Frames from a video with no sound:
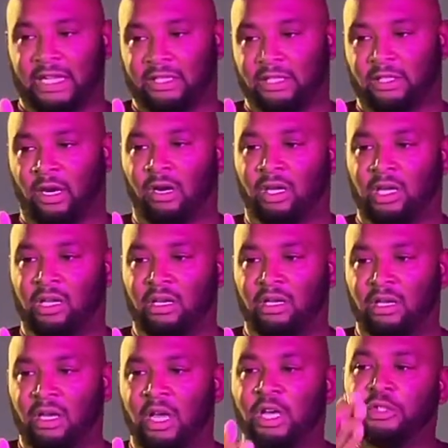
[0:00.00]
the target,
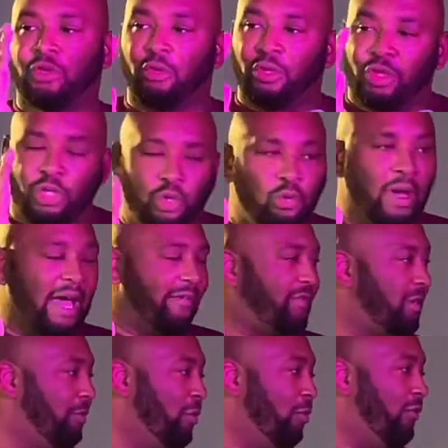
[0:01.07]
so you have to
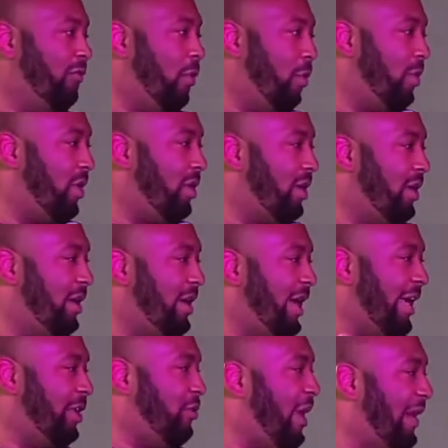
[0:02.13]
move forward.
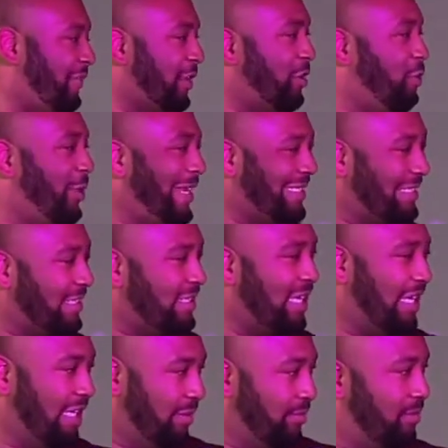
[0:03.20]
And you have to do it as a
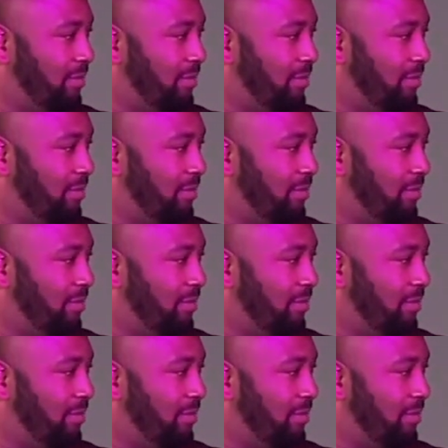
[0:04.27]
team.